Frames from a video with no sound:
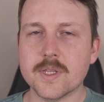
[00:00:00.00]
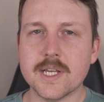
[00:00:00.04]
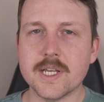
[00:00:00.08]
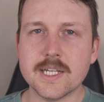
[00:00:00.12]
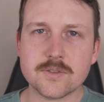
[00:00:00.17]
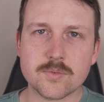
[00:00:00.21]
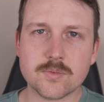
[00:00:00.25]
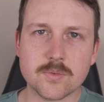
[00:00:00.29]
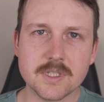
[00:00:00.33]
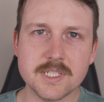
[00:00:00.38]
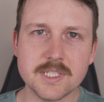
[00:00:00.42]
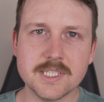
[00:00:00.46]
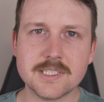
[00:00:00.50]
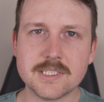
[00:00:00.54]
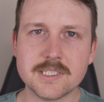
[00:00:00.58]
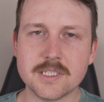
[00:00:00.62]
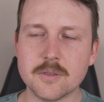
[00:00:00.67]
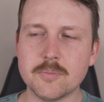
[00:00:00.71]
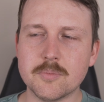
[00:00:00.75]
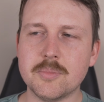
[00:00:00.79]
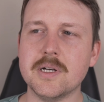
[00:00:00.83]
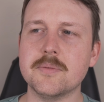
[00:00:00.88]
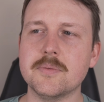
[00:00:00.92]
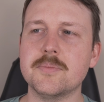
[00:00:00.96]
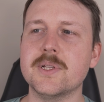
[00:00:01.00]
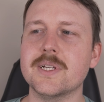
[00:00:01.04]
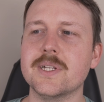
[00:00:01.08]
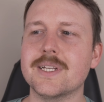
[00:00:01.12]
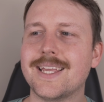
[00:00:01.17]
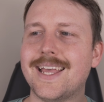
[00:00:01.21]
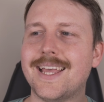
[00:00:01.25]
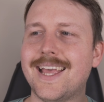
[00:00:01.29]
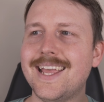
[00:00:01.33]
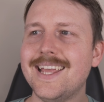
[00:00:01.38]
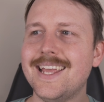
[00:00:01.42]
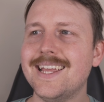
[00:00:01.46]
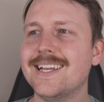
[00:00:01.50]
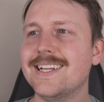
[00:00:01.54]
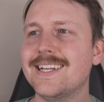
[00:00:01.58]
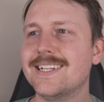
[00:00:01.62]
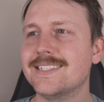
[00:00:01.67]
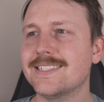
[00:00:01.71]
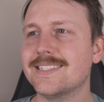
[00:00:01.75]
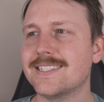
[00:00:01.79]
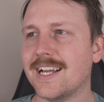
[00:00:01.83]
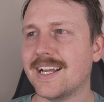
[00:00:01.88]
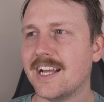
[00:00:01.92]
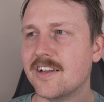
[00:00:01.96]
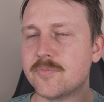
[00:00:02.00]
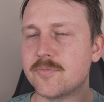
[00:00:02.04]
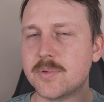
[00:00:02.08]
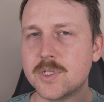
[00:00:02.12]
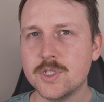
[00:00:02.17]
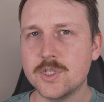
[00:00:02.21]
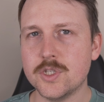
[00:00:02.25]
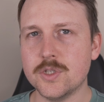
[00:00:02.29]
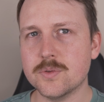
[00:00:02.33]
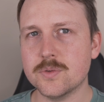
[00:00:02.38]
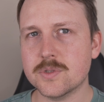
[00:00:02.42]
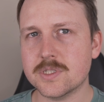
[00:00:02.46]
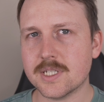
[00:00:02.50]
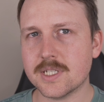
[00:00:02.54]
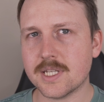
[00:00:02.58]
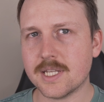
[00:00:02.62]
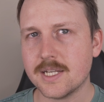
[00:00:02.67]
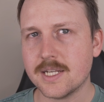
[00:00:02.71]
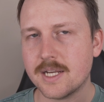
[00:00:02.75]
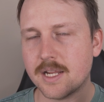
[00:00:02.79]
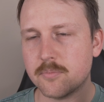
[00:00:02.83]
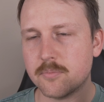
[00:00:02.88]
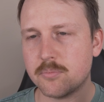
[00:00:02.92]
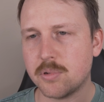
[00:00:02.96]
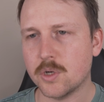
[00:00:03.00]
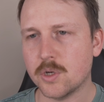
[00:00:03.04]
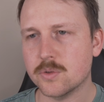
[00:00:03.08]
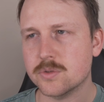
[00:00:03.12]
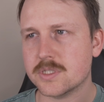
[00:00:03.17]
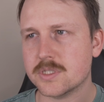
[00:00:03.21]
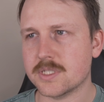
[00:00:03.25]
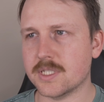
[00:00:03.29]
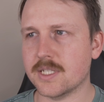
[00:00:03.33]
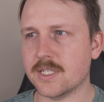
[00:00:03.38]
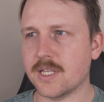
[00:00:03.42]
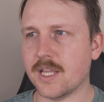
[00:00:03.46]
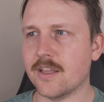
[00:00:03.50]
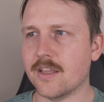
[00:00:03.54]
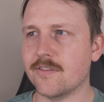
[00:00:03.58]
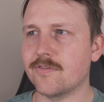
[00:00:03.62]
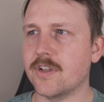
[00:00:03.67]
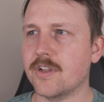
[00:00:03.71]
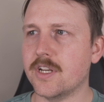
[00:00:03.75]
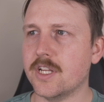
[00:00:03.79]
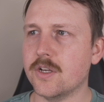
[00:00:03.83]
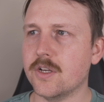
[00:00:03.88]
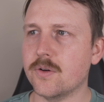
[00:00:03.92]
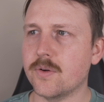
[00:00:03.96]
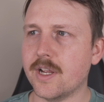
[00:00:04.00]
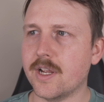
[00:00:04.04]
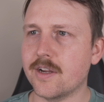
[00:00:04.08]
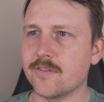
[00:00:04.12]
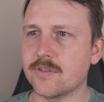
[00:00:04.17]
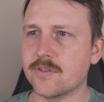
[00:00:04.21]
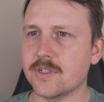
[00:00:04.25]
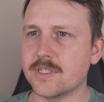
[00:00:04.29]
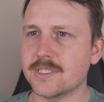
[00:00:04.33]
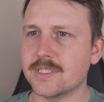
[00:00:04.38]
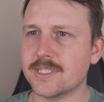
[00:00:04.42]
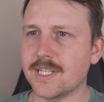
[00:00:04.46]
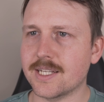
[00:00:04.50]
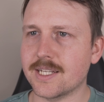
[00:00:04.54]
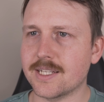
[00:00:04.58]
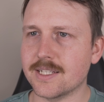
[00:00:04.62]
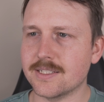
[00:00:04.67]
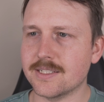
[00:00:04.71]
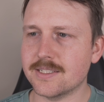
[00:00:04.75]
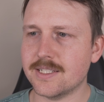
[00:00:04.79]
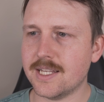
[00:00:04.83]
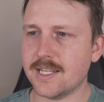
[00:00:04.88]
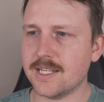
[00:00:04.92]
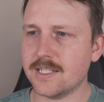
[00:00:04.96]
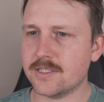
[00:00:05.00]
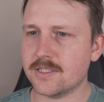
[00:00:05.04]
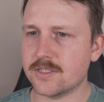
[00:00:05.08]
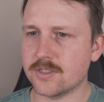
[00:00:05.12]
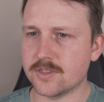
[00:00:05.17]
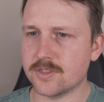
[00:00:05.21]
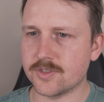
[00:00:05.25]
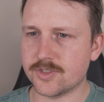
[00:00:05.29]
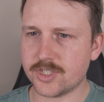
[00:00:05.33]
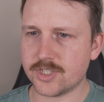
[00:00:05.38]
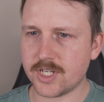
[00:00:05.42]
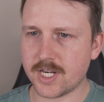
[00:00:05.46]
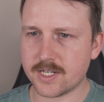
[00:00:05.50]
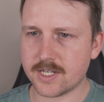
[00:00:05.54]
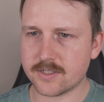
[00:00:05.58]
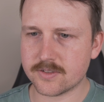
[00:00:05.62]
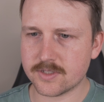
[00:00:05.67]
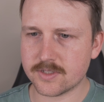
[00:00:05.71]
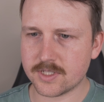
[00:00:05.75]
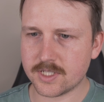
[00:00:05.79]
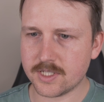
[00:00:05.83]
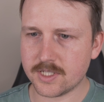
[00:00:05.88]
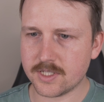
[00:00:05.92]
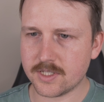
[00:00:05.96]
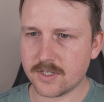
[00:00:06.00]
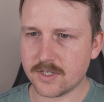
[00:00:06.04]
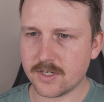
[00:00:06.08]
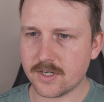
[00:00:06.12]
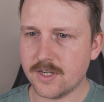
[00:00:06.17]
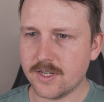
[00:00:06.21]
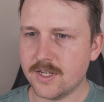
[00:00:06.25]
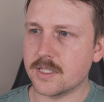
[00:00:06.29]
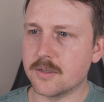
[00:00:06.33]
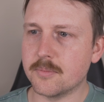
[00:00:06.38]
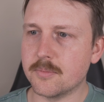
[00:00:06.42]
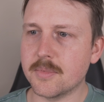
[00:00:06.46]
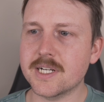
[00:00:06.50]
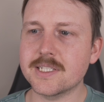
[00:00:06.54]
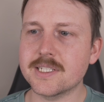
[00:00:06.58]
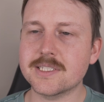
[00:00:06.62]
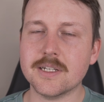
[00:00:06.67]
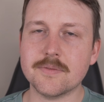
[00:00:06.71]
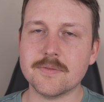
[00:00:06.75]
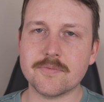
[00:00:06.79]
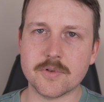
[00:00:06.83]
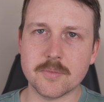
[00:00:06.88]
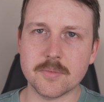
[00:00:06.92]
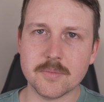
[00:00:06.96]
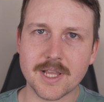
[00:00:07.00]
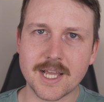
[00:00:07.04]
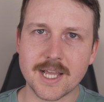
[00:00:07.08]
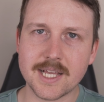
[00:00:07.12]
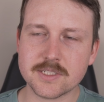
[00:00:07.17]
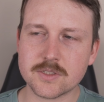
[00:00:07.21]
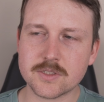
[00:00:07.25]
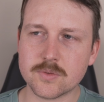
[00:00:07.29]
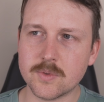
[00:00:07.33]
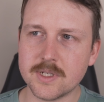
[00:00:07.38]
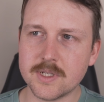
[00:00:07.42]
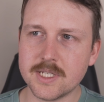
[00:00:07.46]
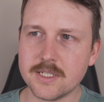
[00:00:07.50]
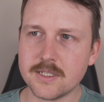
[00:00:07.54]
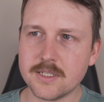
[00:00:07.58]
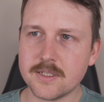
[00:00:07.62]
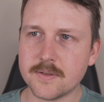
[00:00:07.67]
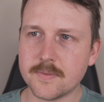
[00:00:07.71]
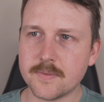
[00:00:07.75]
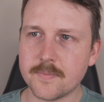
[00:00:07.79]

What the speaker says: that's released to the public, and I've been using it and posting a video every second day to the channel here. The money's up from last week.